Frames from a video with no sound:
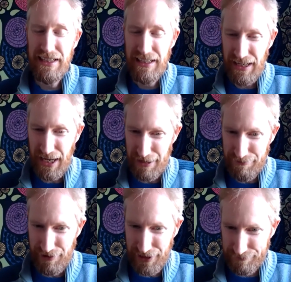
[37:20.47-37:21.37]

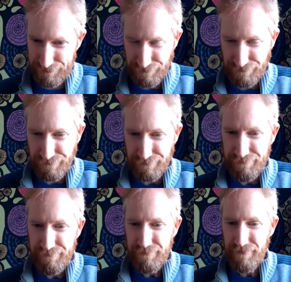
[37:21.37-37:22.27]
have
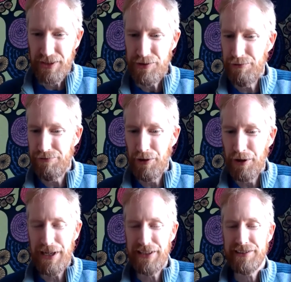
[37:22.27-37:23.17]
new
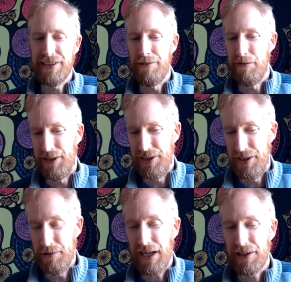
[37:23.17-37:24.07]
formats, there will be
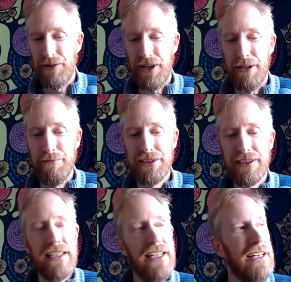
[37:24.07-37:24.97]
new
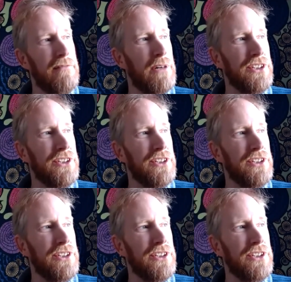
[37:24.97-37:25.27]
algorithms, but the